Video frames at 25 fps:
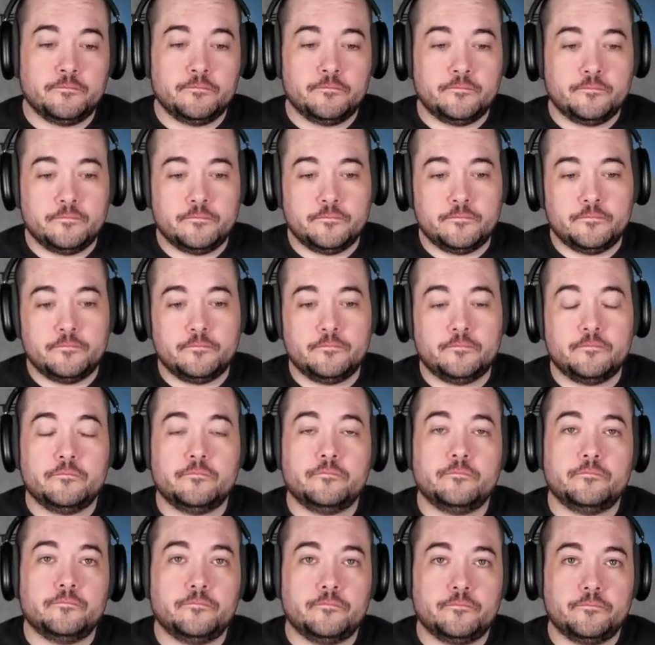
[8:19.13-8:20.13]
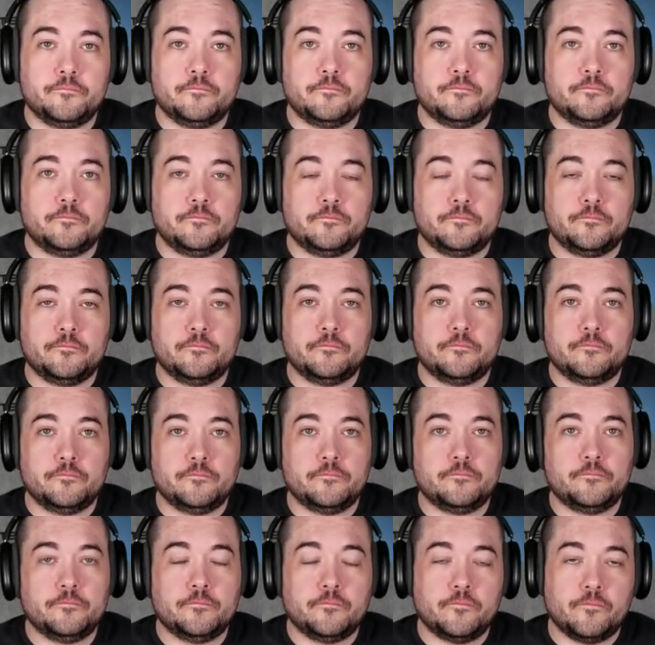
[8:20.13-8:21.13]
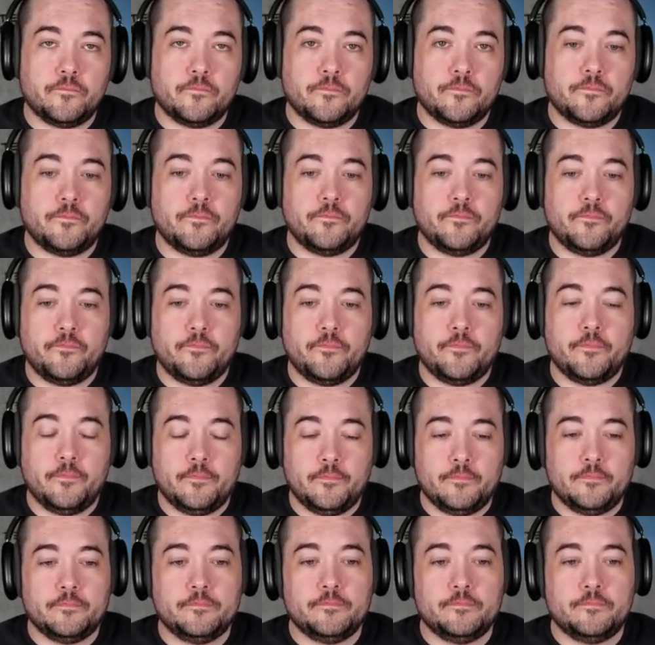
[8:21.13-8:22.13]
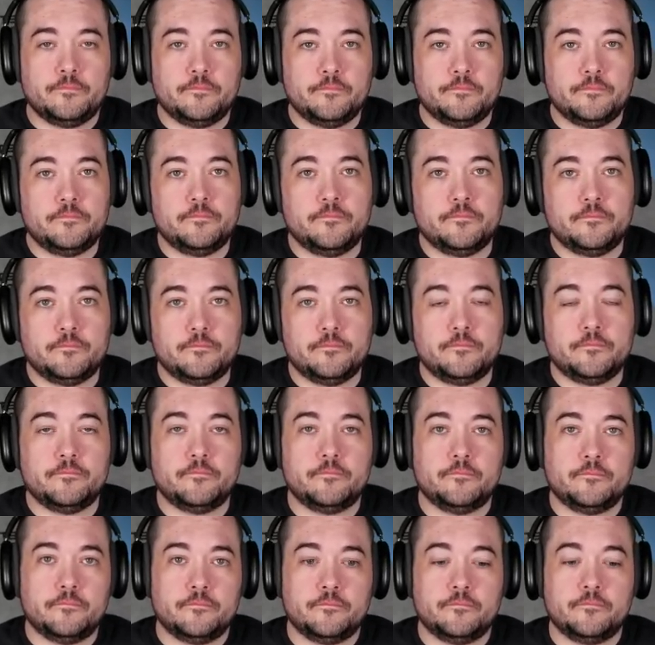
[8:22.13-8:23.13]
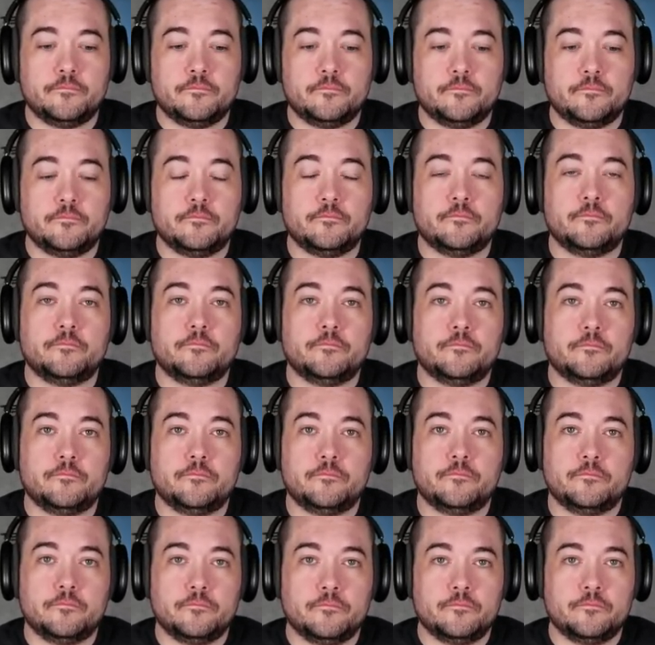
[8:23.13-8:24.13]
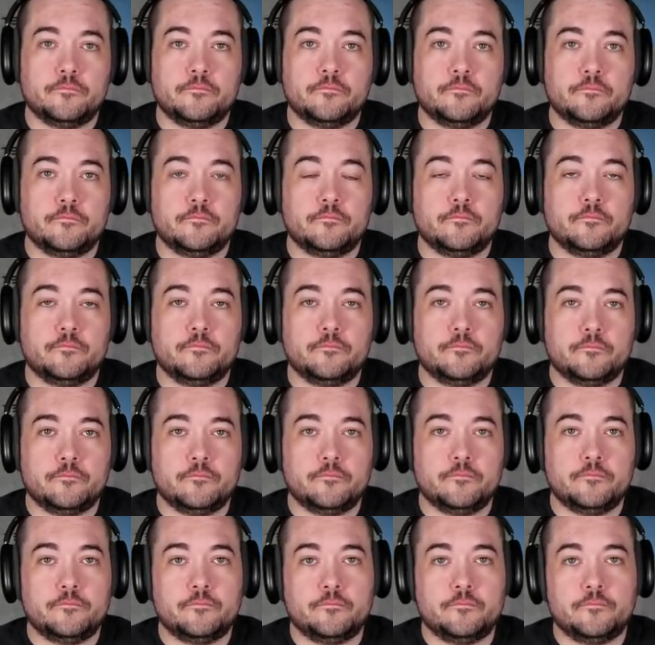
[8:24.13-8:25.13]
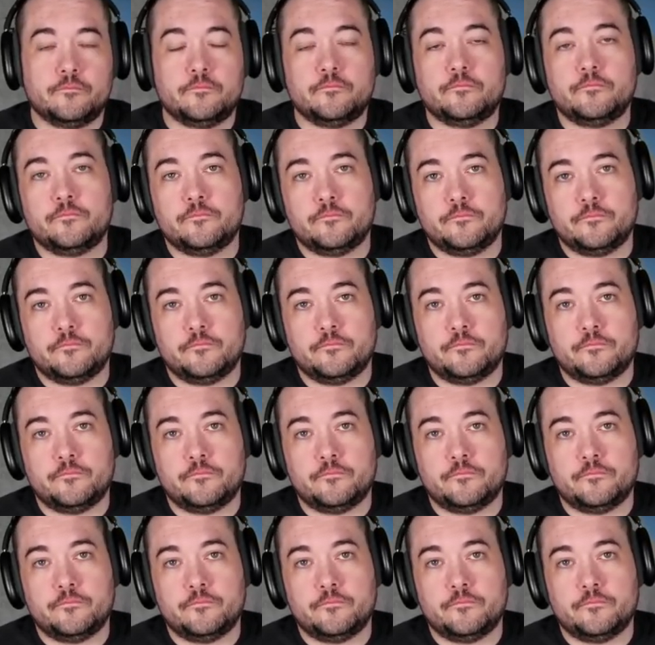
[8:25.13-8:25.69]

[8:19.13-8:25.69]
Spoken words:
(not speaking)